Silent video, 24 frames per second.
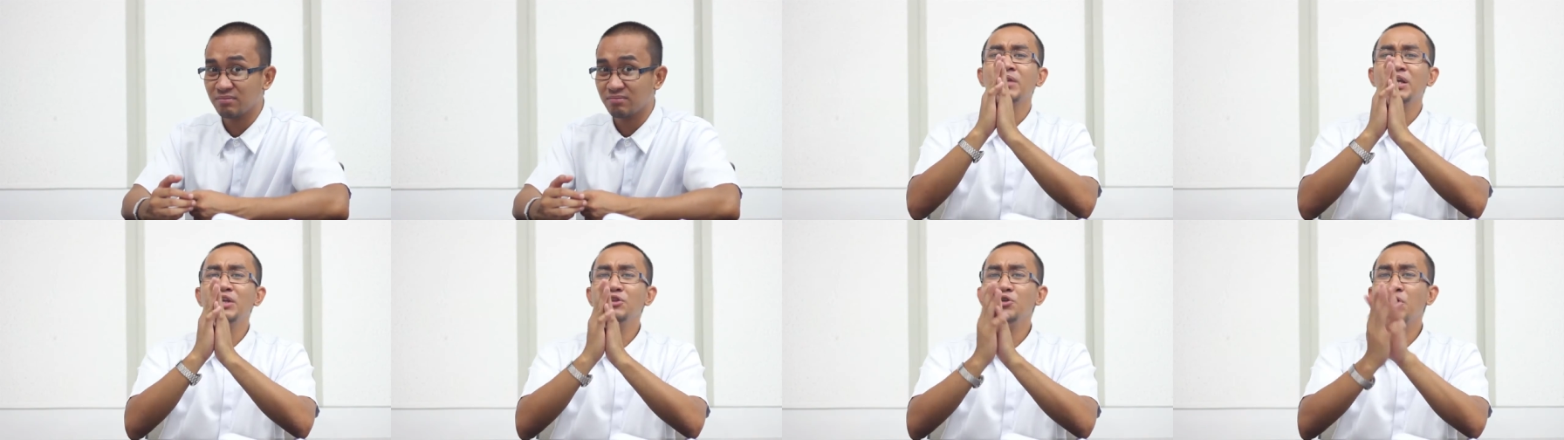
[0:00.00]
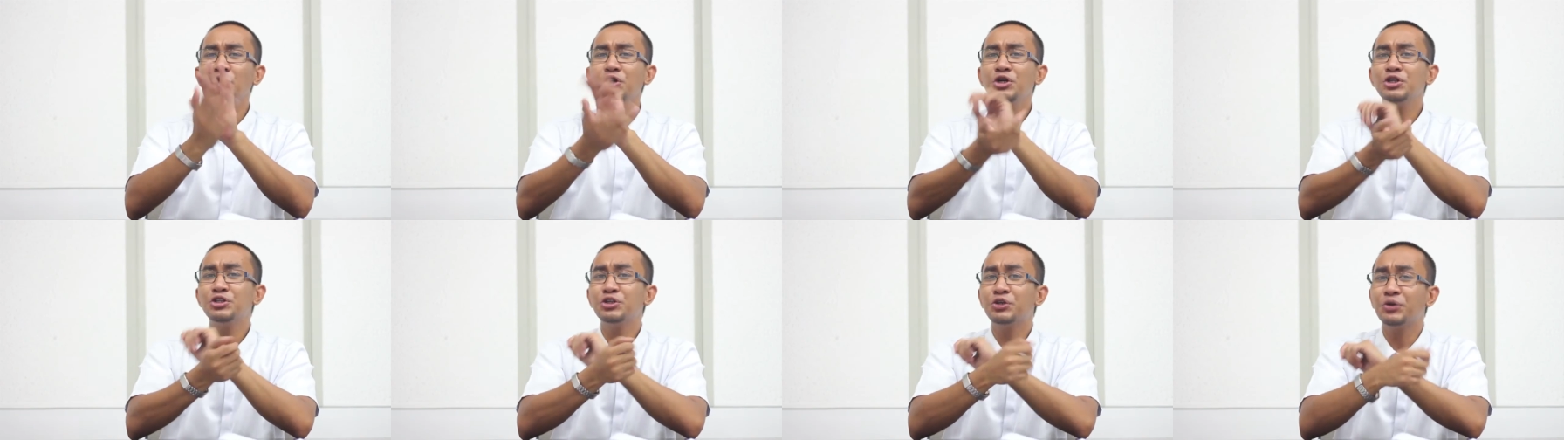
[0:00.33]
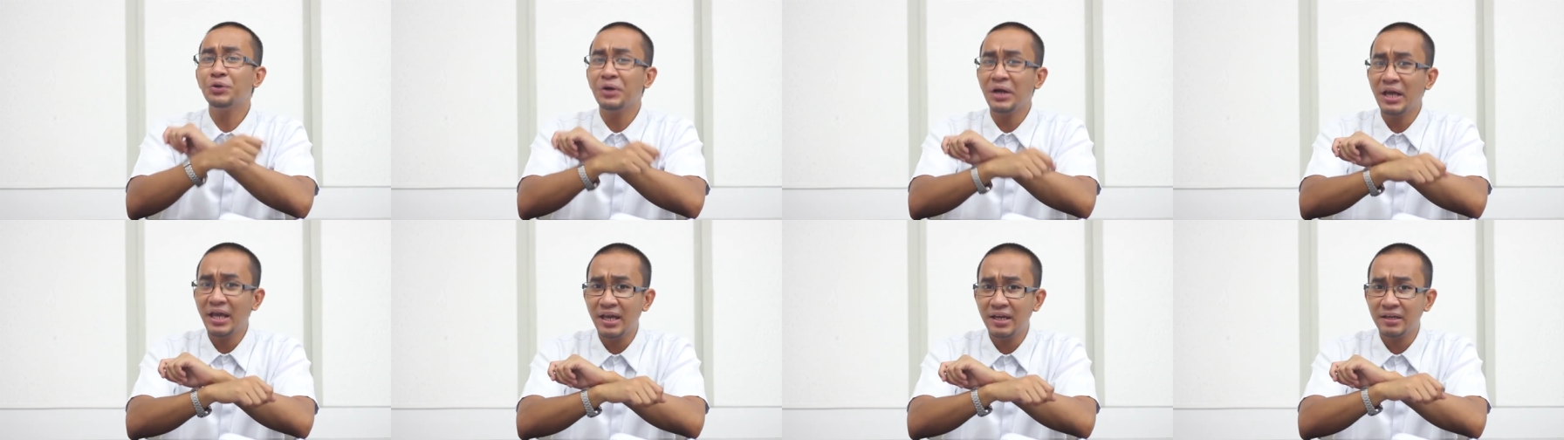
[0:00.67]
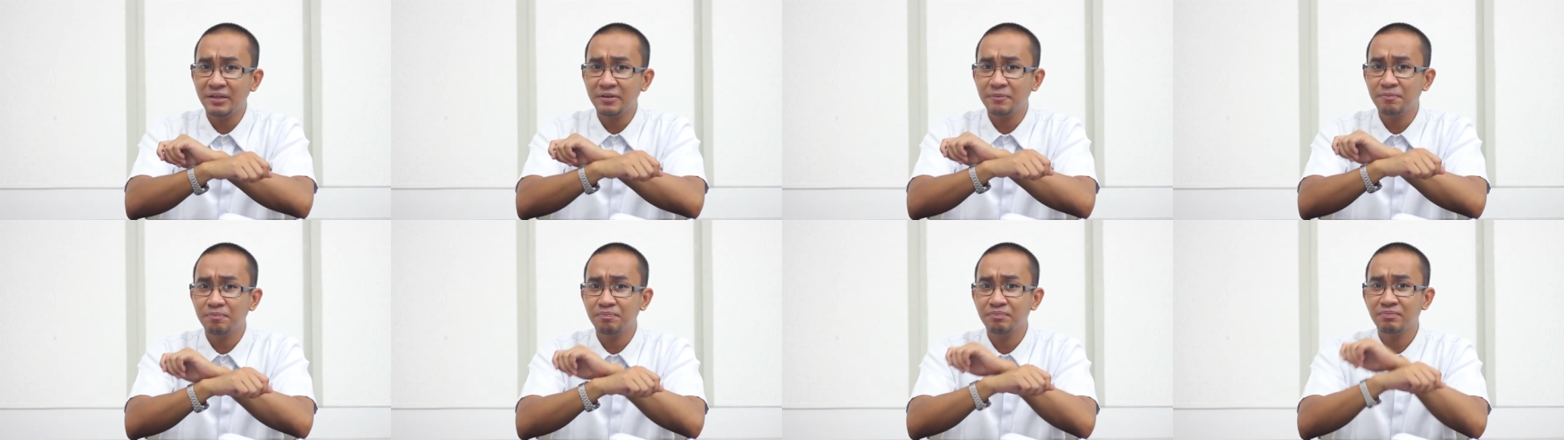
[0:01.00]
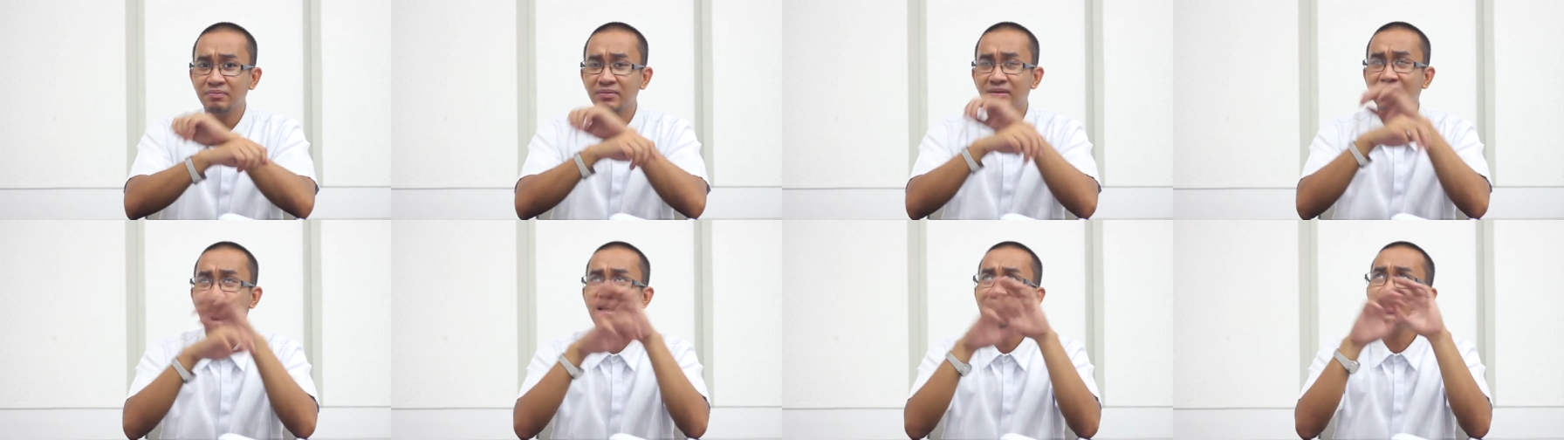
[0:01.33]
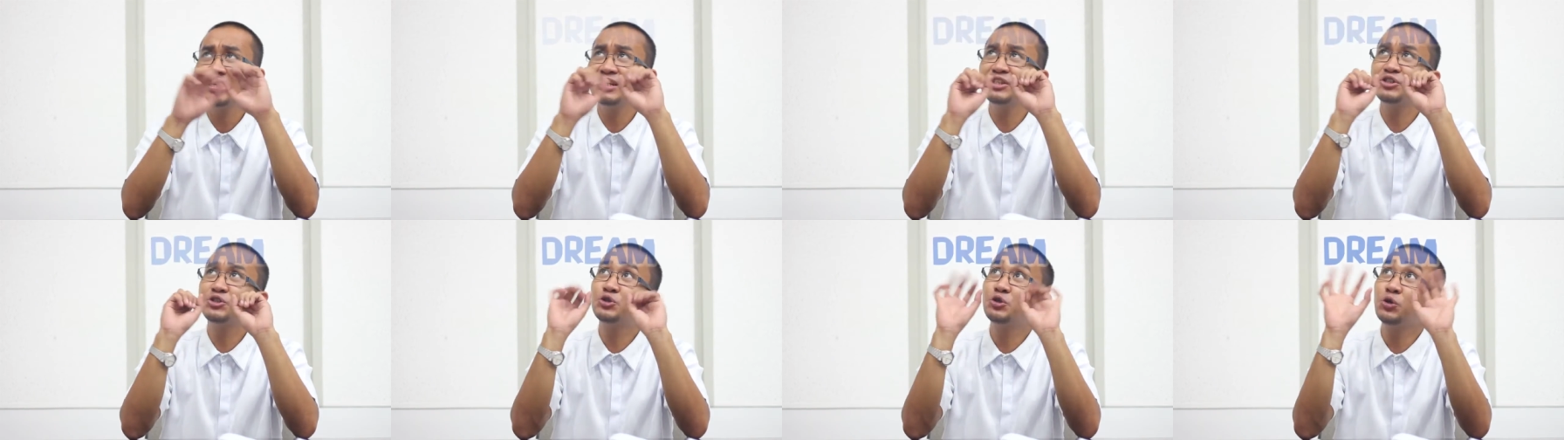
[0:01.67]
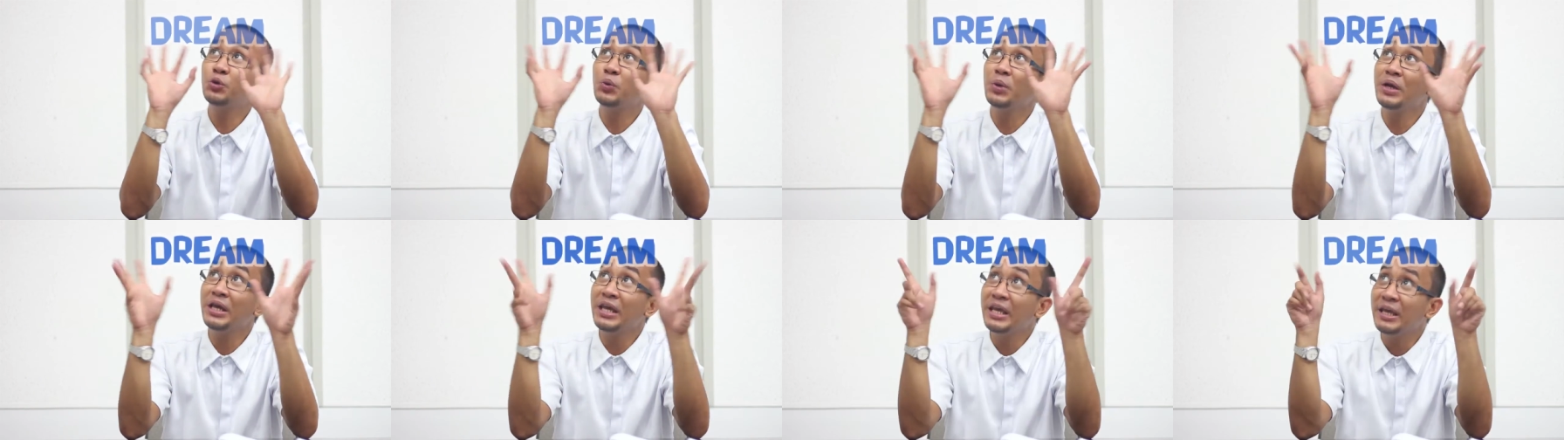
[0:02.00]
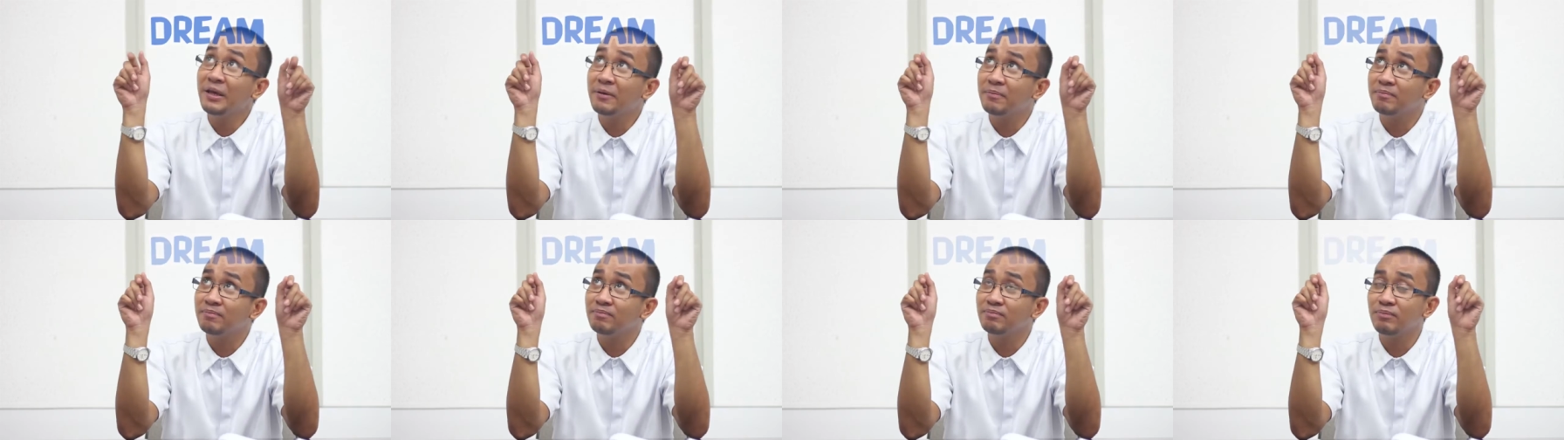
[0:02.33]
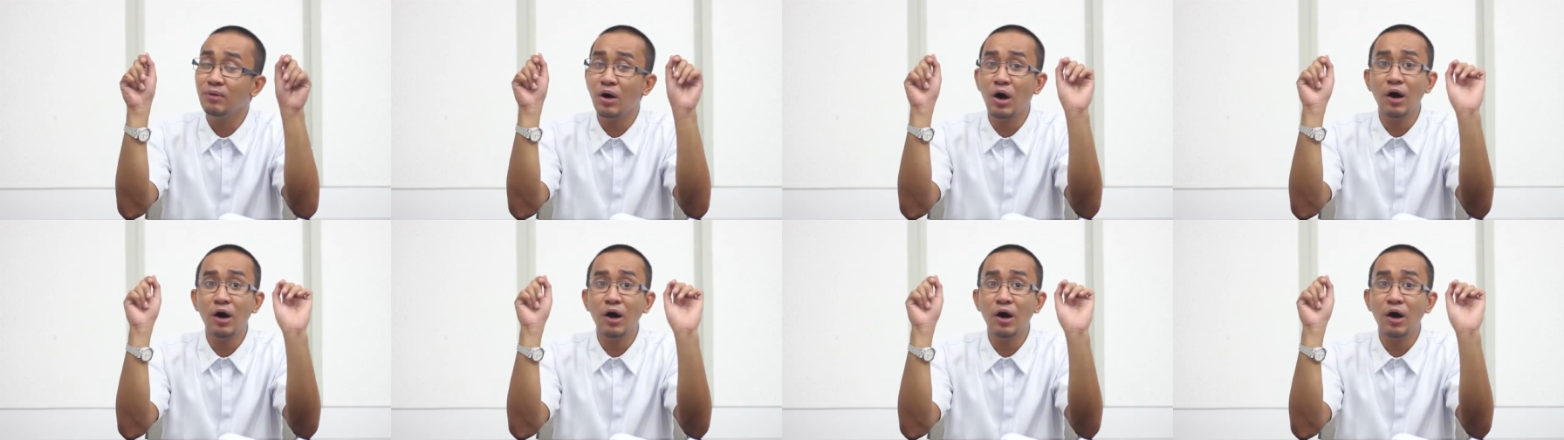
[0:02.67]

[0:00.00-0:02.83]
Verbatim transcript: In order to create the dream